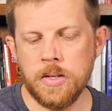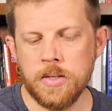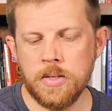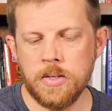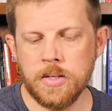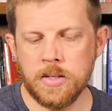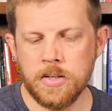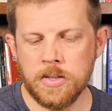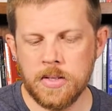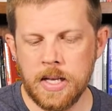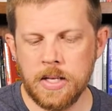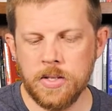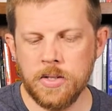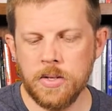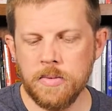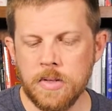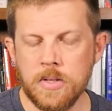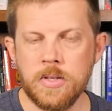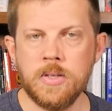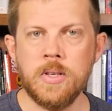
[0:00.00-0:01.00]
the
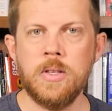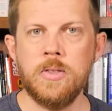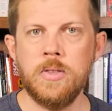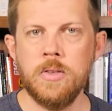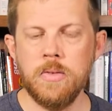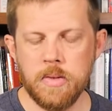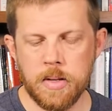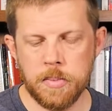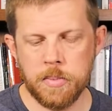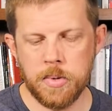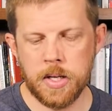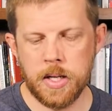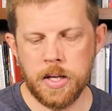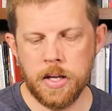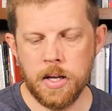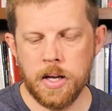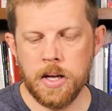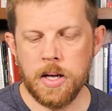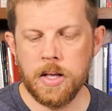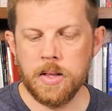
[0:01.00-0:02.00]
success of the Sons of Liberty